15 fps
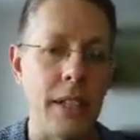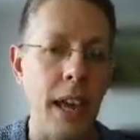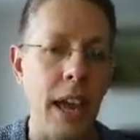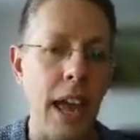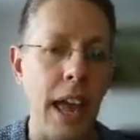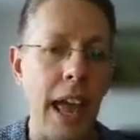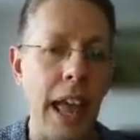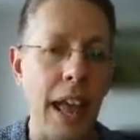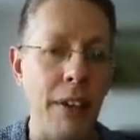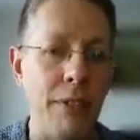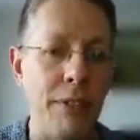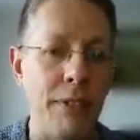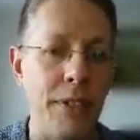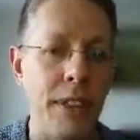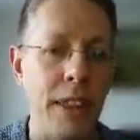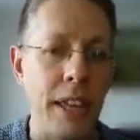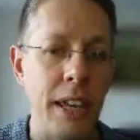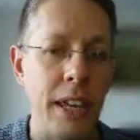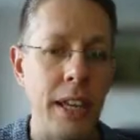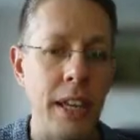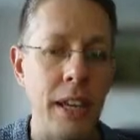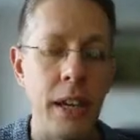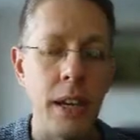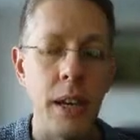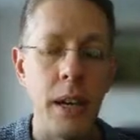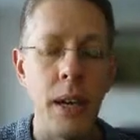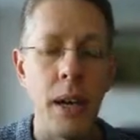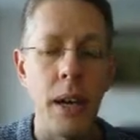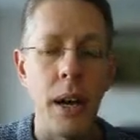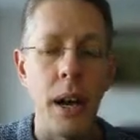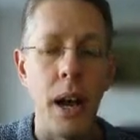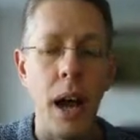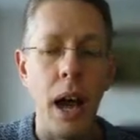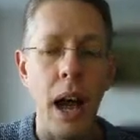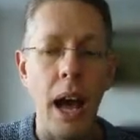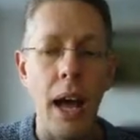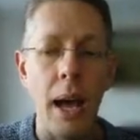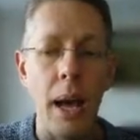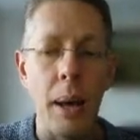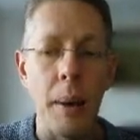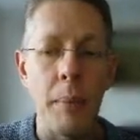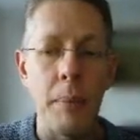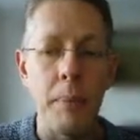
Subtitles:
if the let